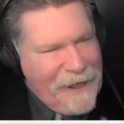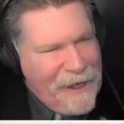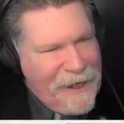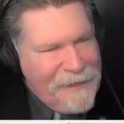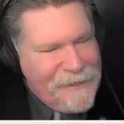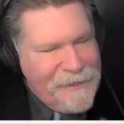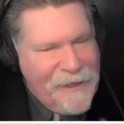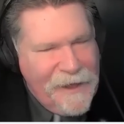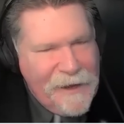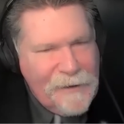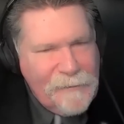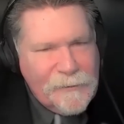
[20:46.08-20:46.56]

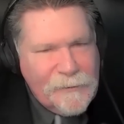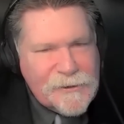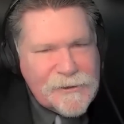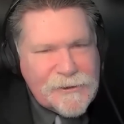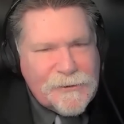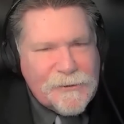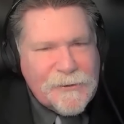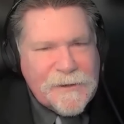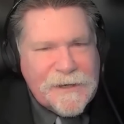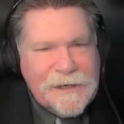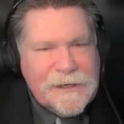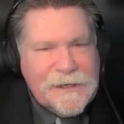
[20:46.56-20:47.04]
They were
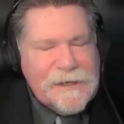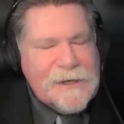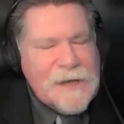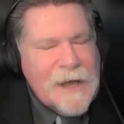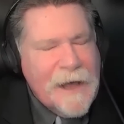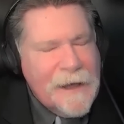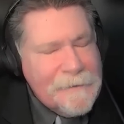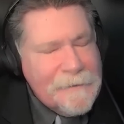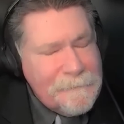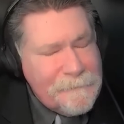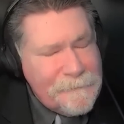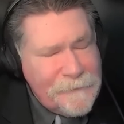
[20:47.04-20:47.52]
treated
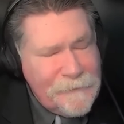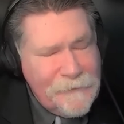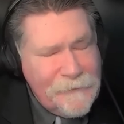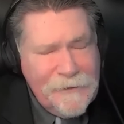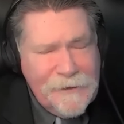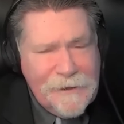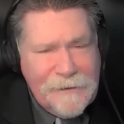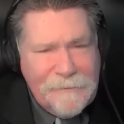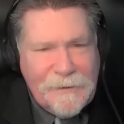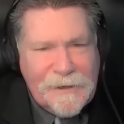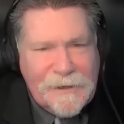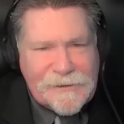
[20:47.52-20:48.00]

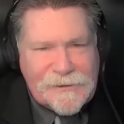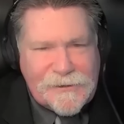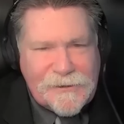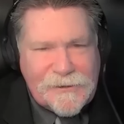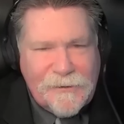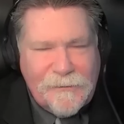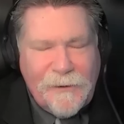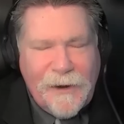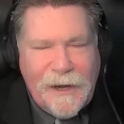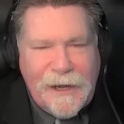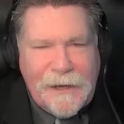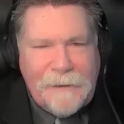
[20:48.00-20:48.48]
pretty much the
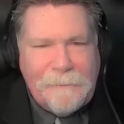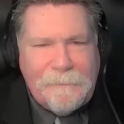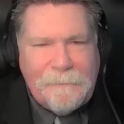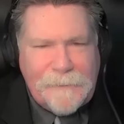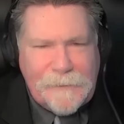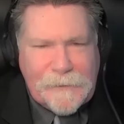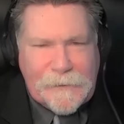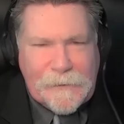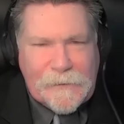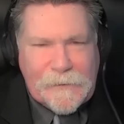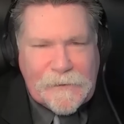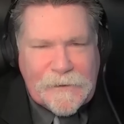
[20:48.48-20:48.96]
way
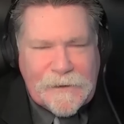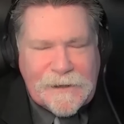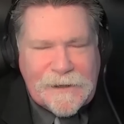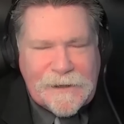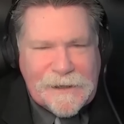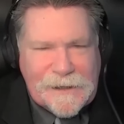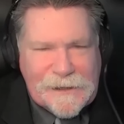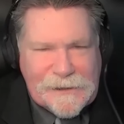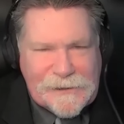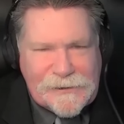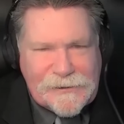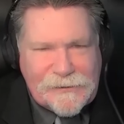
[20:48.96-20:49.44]
Putin
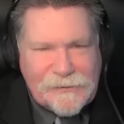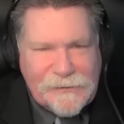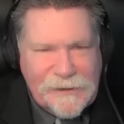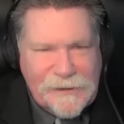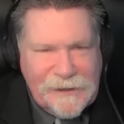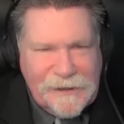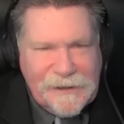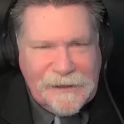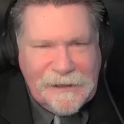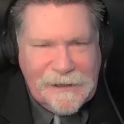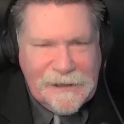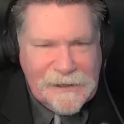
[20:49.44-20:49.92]
is
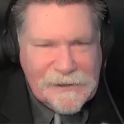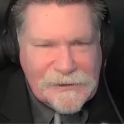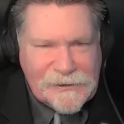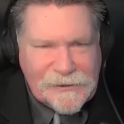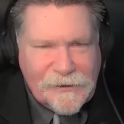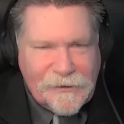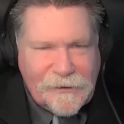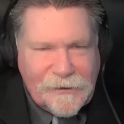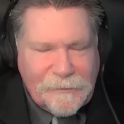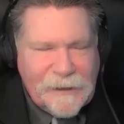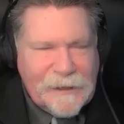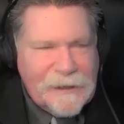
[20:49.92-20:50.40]
treating his
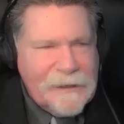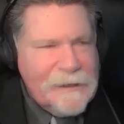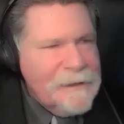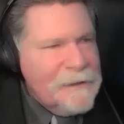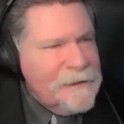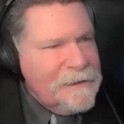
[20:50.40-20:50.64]
army.